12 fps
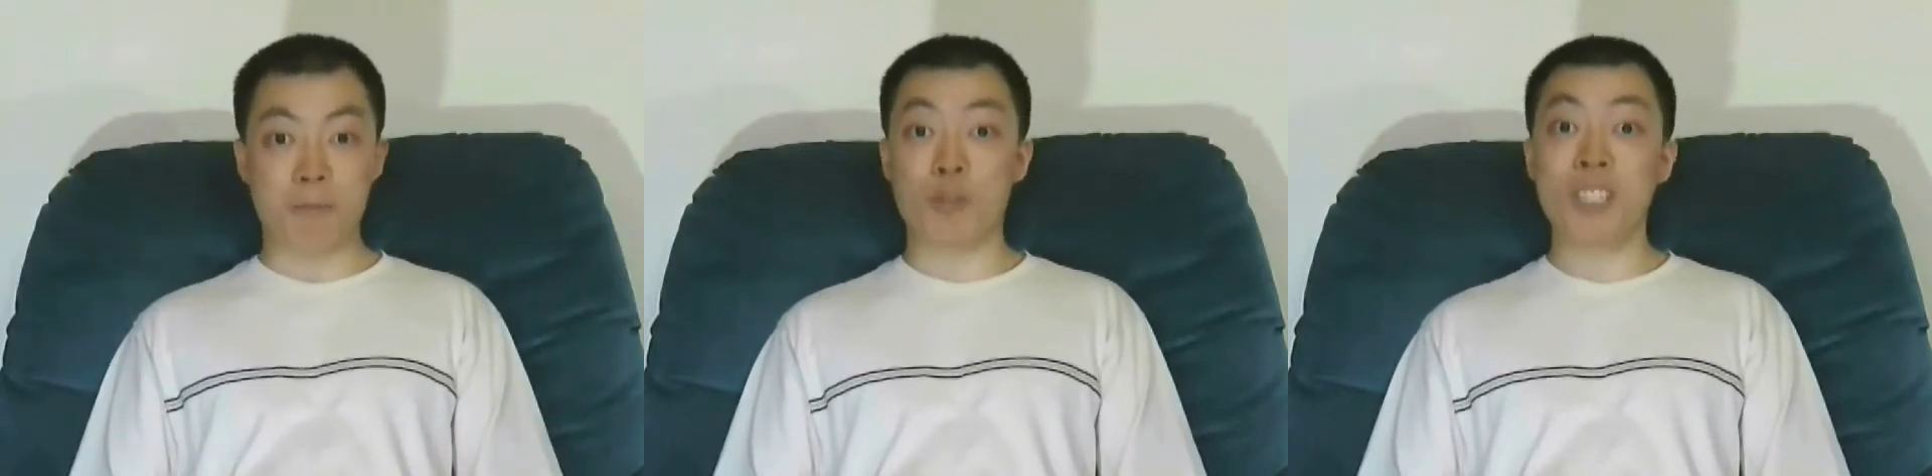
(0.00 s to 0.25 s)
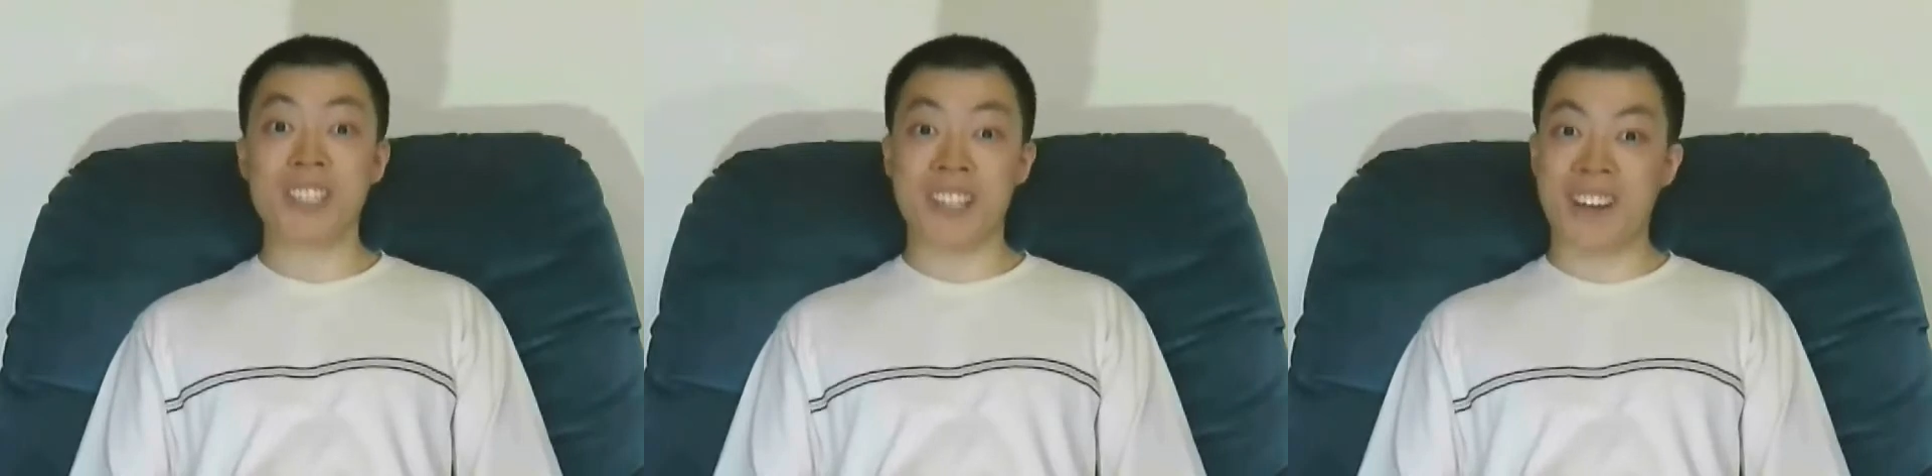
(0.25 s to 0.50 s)

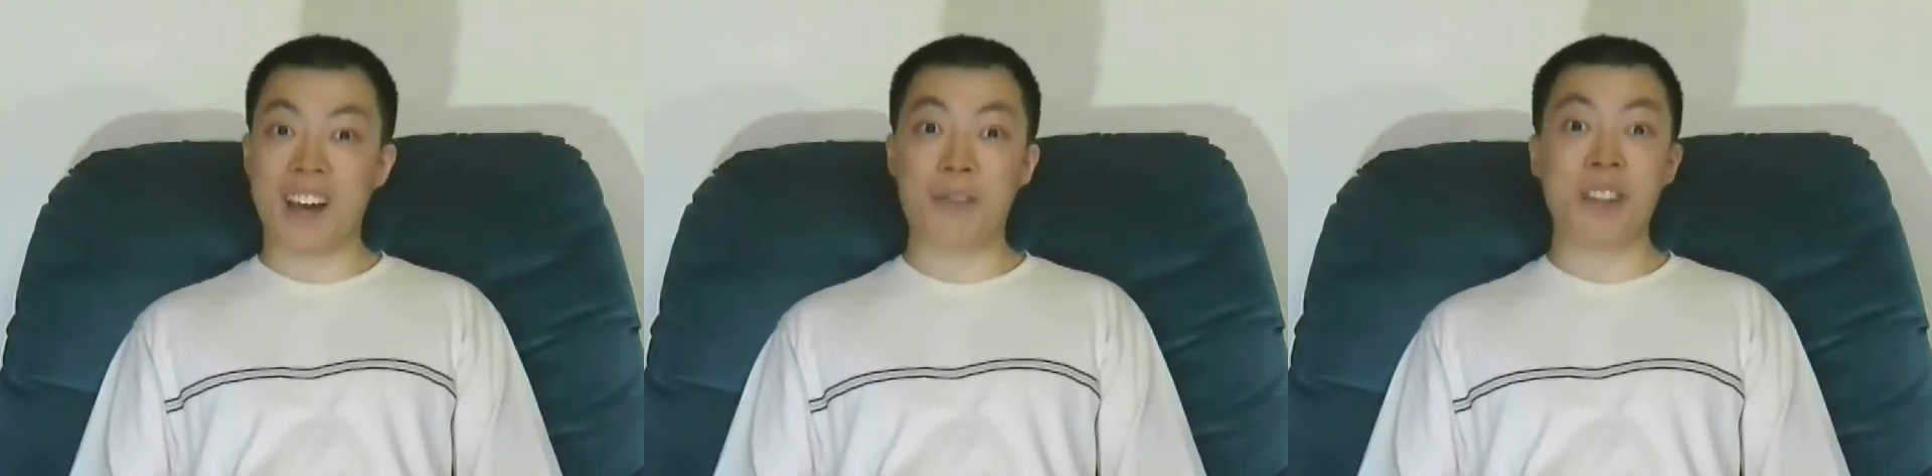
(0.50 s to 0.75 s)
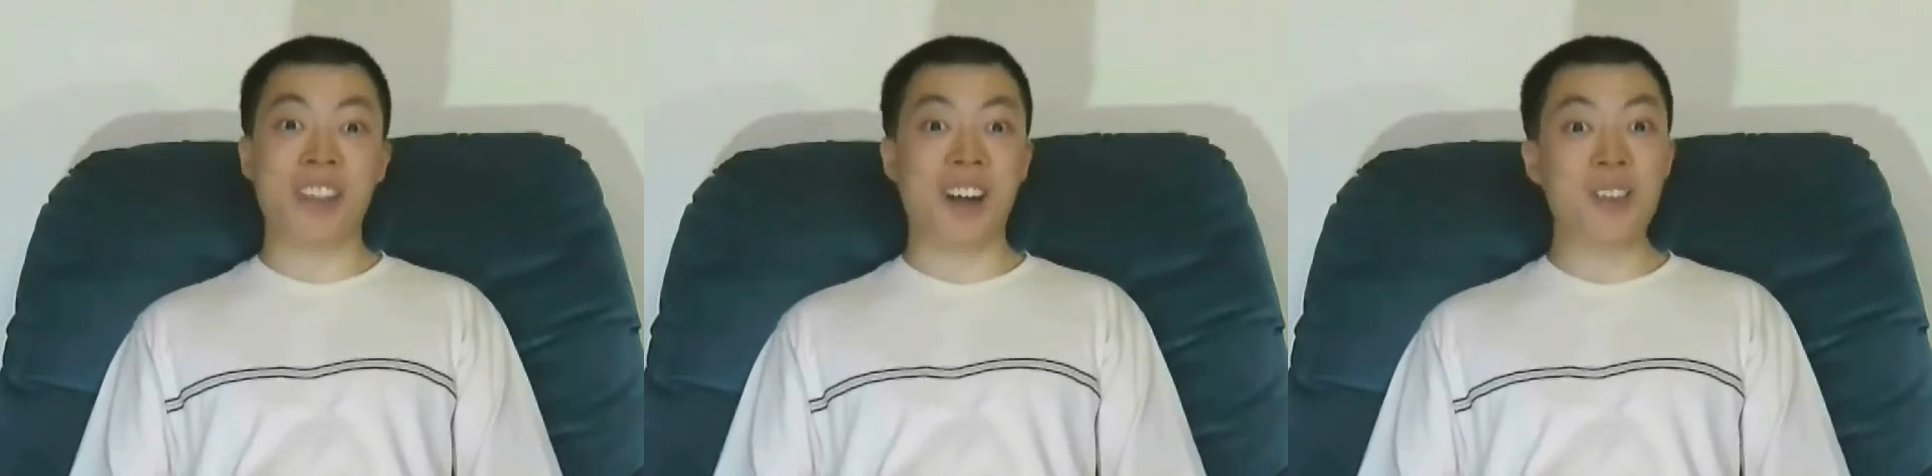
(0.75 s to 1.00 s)
we still
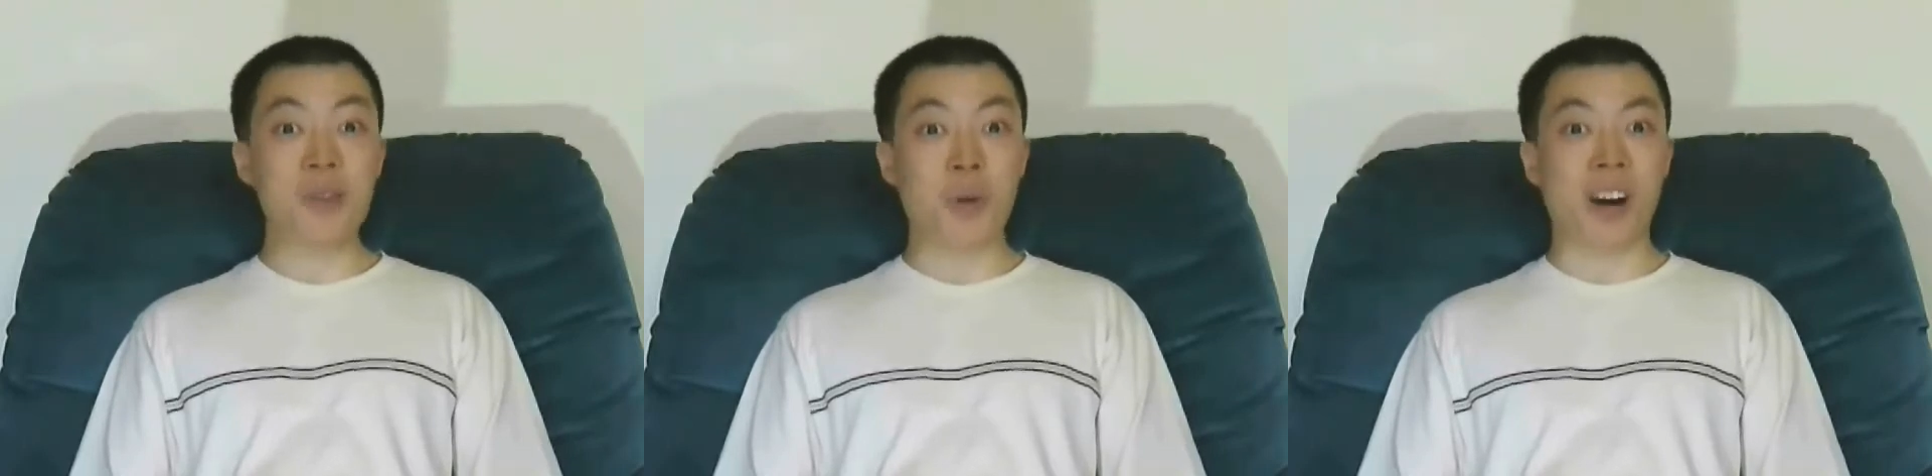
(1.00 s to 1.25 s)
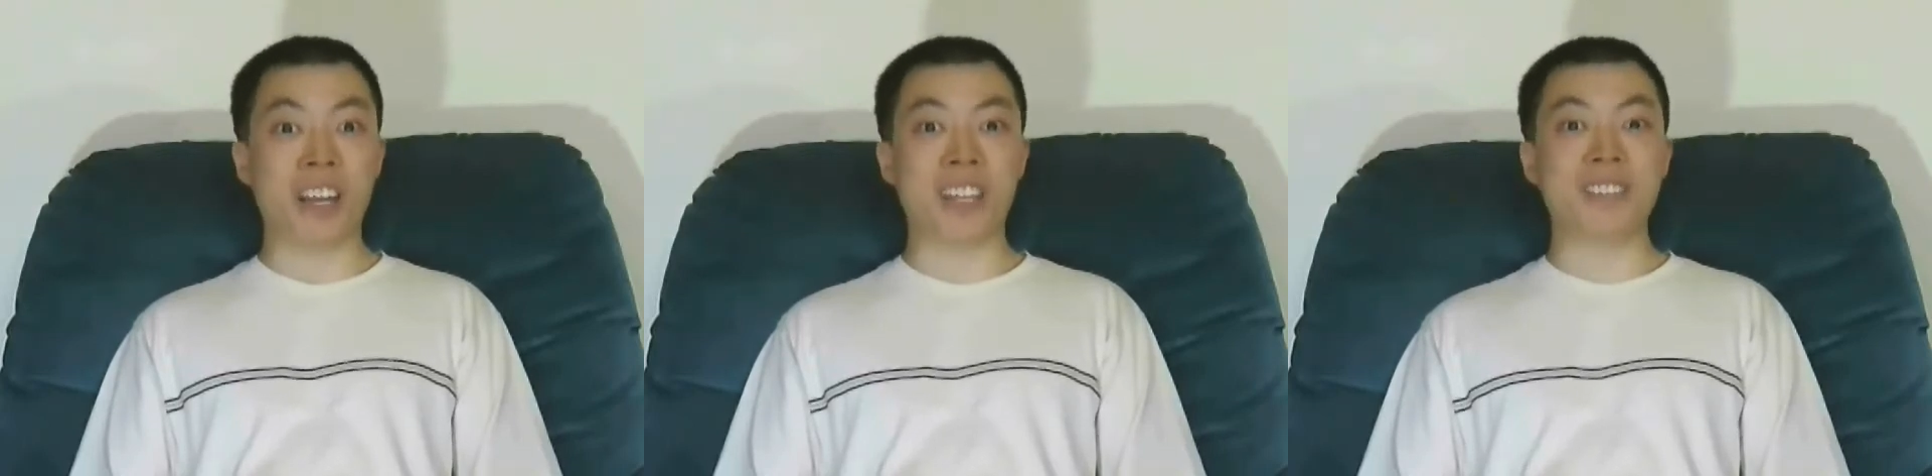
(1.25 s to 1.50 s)
have
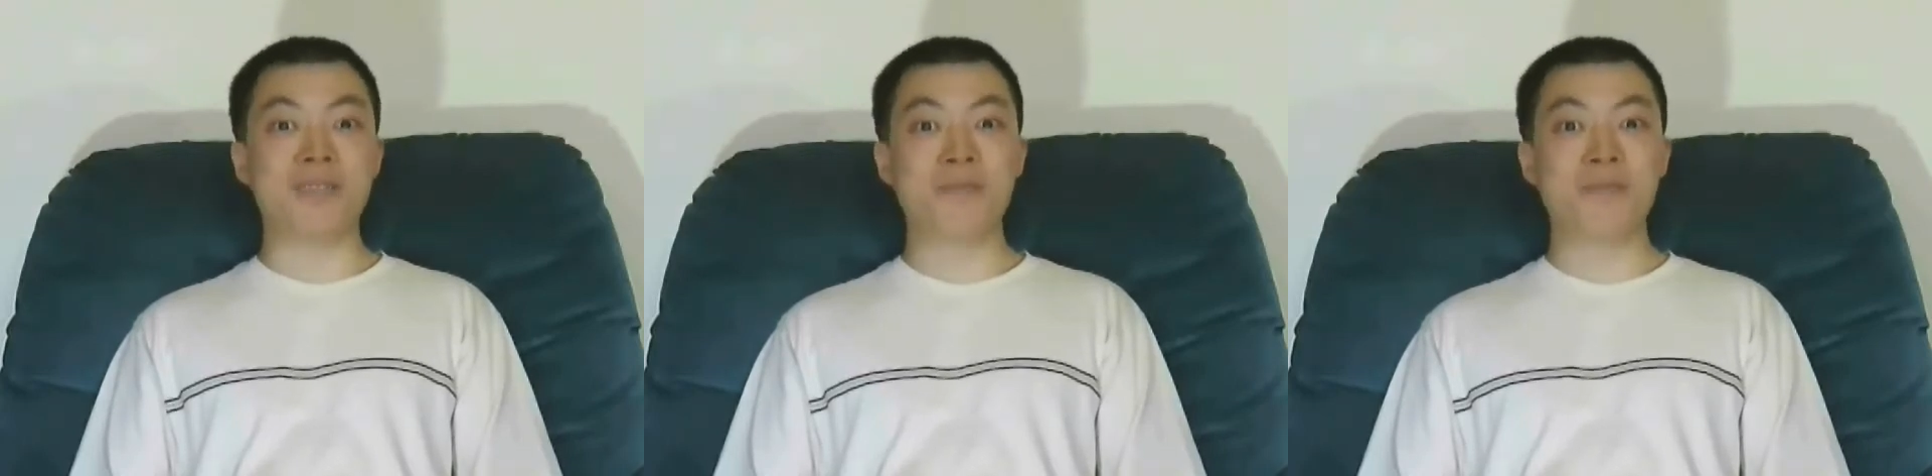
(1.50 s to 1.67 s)
another one.